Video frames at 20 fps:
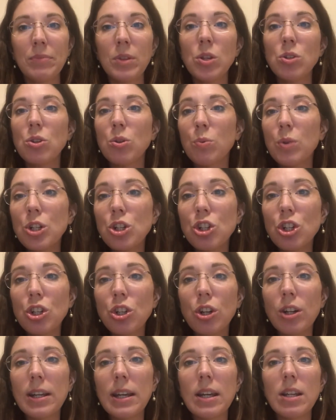So when should
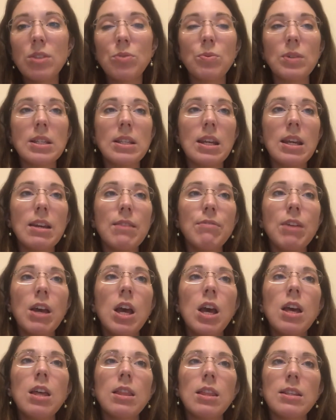your kids receive
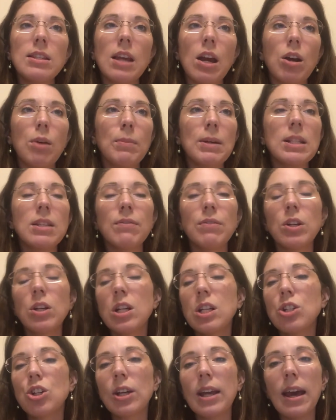the sacraments? If they're
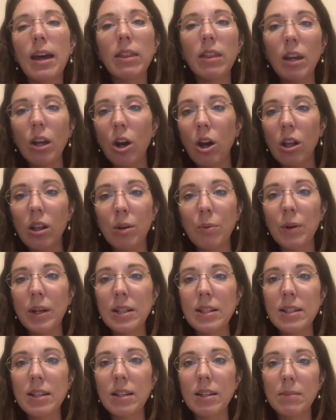Eastern Catholic, all at
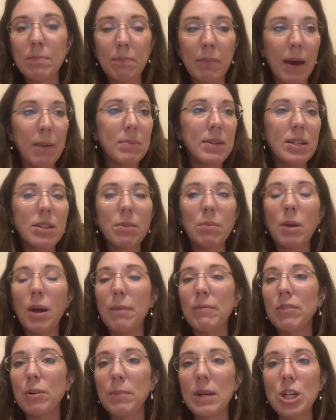once, baptism,
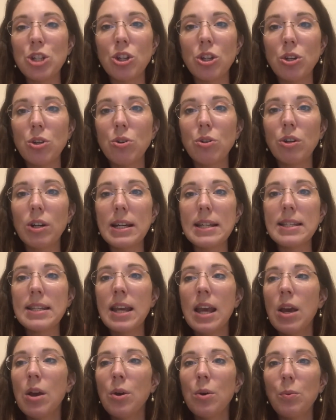confirmation, Eucharist.
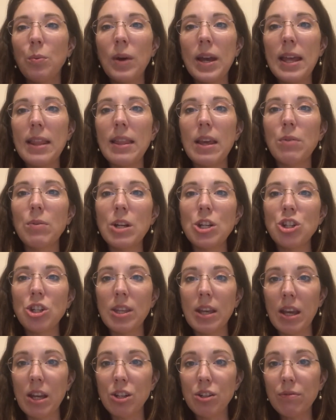When they reach
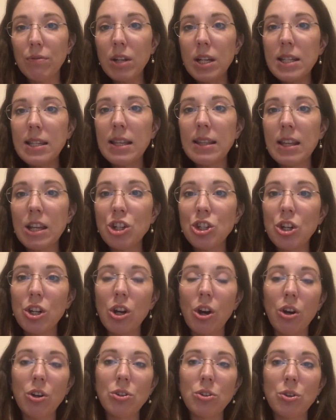the age of reason, they should
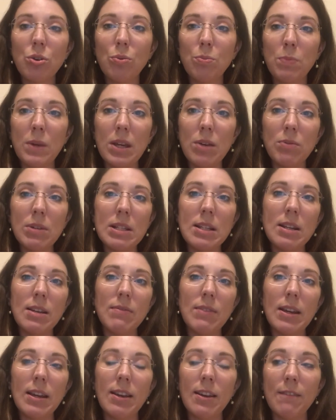also be
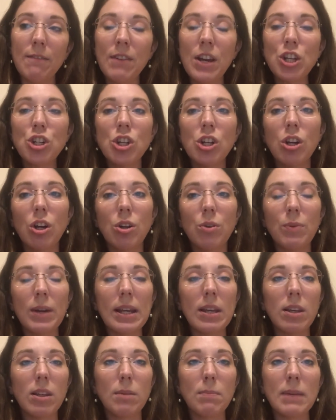receiving confession on a
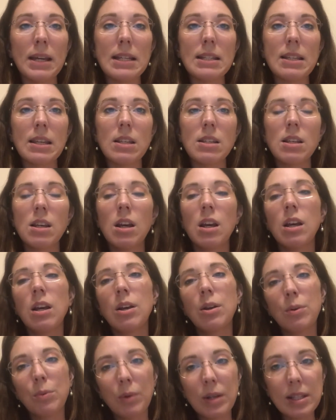regular basis.
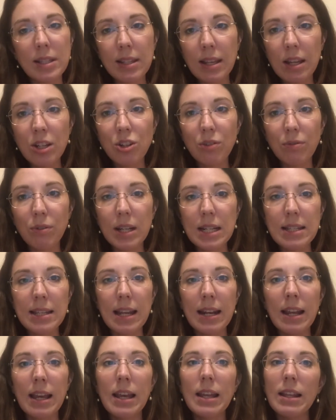What's the age of
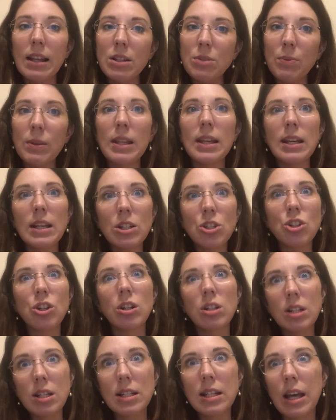reason? That's when they can
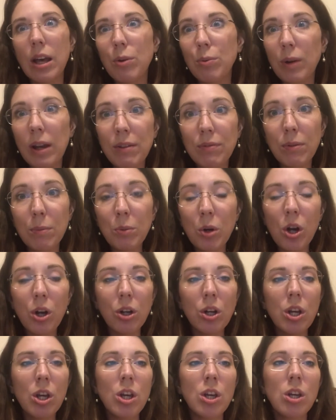start to tell right from
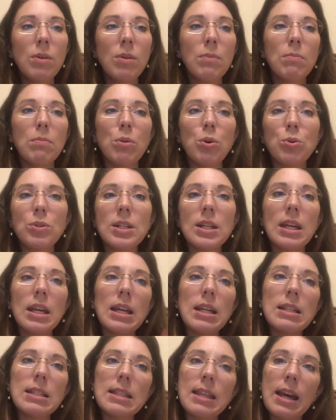wrong. Most
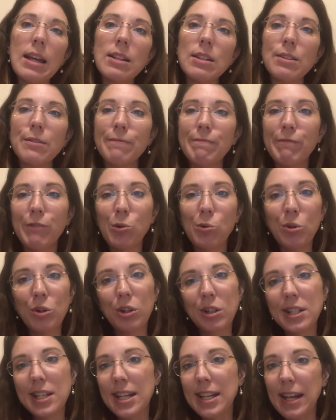kids, that's
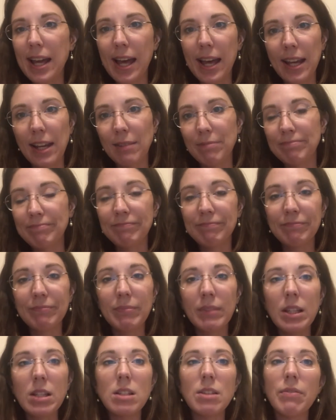4 to 9.
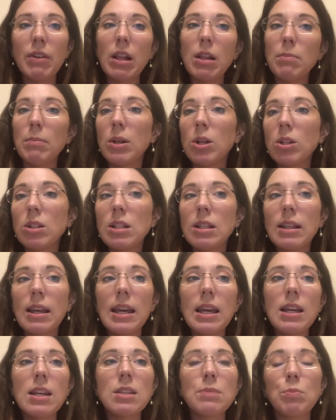Developmental
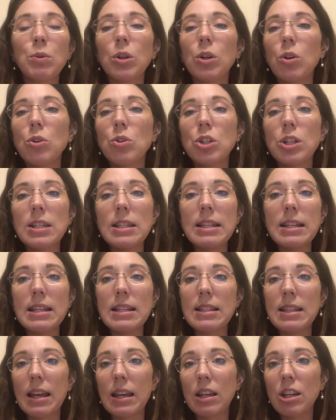delays, precociousness,
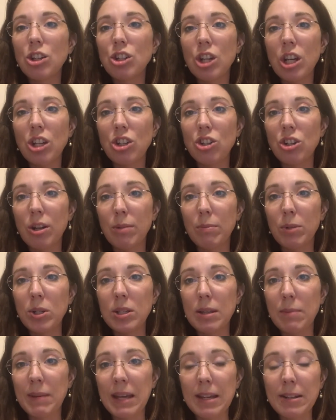that can change numbers
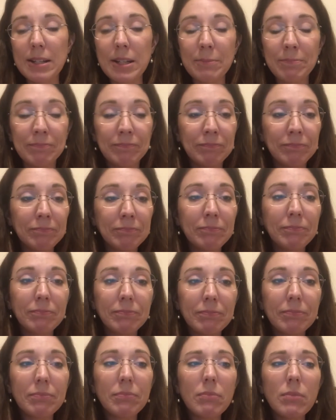a bit.
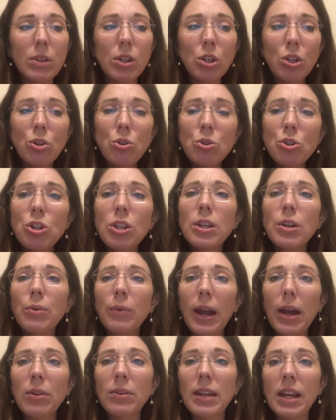Usually
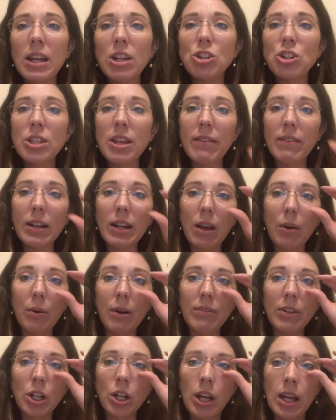around age 7,
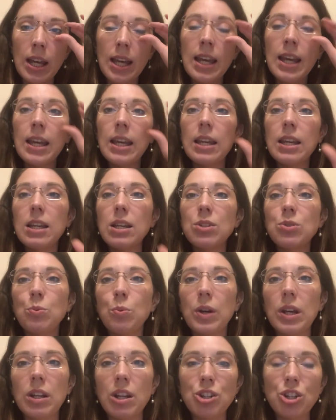however, is
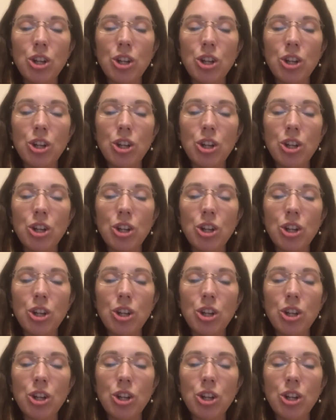when a